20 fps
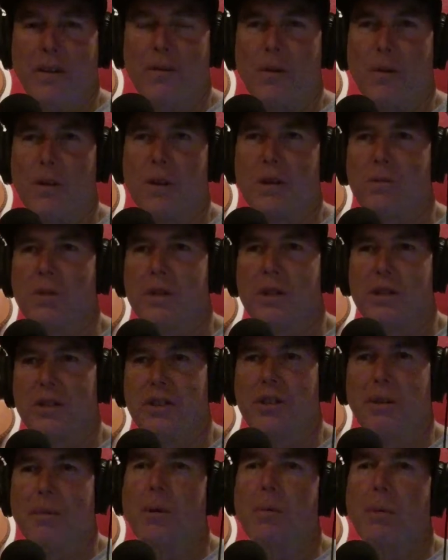course, was,
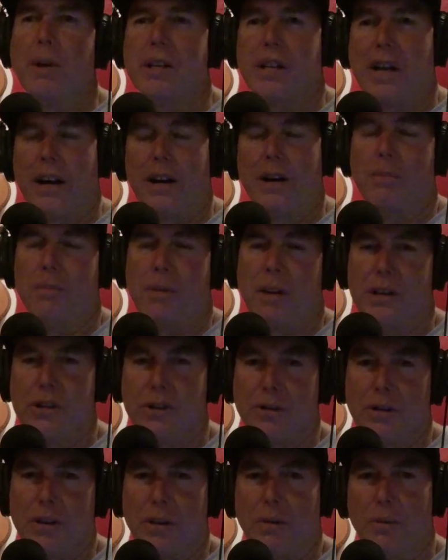Jimmy, what tire
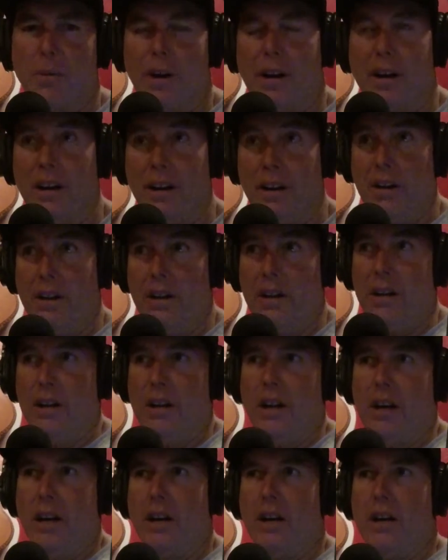pressure do you run?
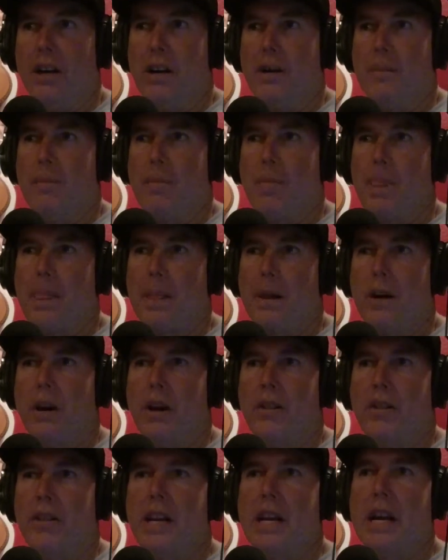On
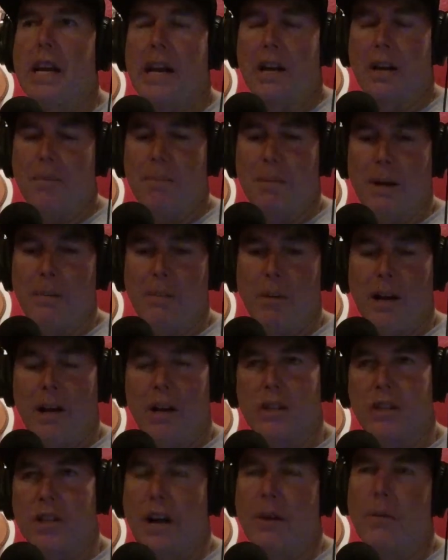the Kenda big
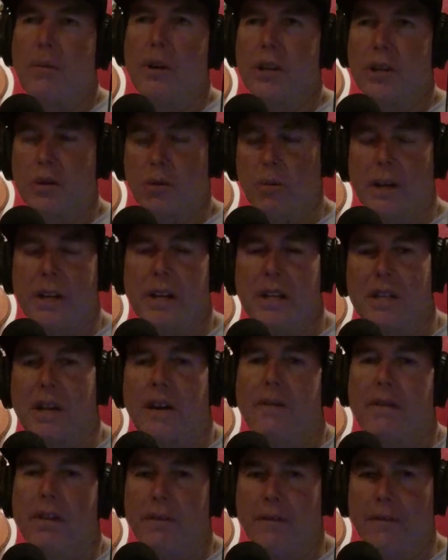blocks, I run
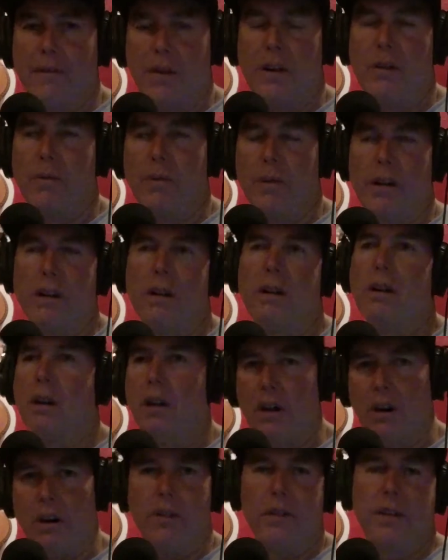27 front and rear
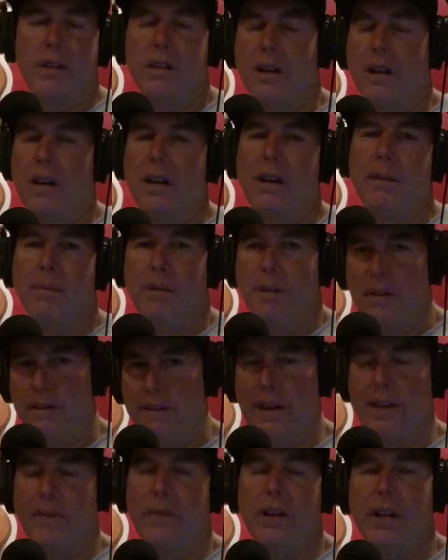all the time,
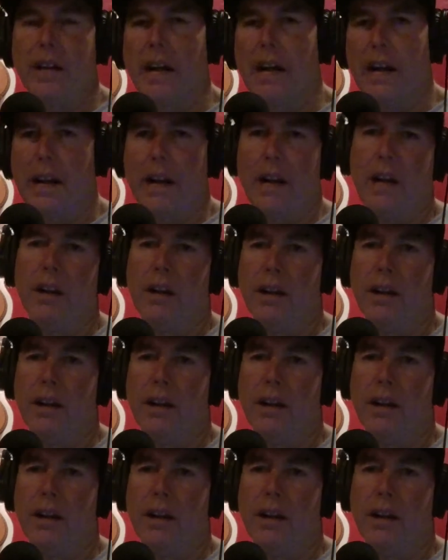every day,